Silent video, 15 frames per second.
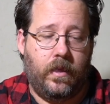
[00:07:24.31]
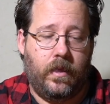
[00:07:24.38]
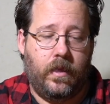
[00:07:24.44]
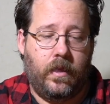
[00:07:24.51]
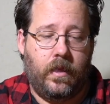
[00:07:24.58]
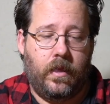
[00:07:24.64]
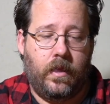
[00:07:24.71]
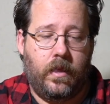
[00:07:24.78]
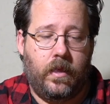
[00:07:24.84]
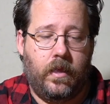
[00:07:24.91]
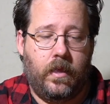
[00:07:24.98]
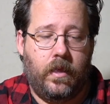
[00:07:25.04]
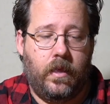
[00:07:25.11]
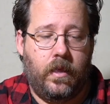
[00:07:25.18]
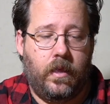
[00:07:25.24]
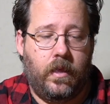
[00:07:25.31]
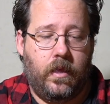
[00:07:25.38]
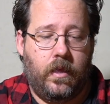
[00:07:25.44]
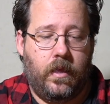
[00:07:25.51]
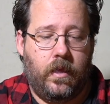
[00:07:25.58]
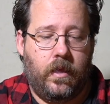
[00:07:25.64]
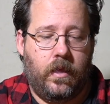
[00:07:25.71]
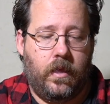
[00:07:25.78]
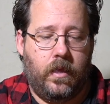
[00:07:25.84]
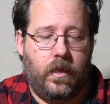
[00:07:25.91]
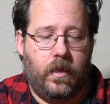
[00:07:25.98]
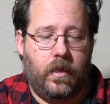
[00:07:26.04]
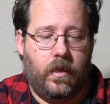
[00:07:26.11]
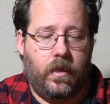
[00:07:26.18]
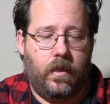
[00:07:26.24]

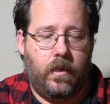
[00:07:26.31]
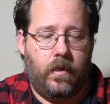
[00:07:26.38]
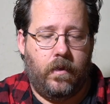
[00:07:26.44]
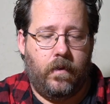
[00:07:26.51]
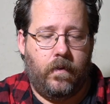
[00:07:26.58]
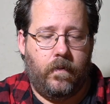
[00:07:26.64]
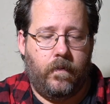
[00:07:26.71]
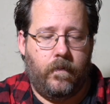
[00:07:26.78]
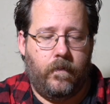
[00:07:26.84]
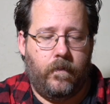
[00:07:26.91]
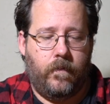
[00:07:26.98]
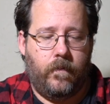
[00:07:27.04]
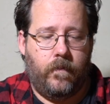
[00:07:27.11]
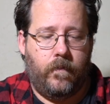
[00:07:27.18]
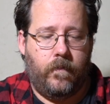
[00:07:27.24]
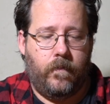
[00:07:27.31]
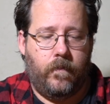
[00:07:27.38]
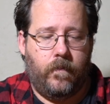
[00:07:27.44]
(no one is talking)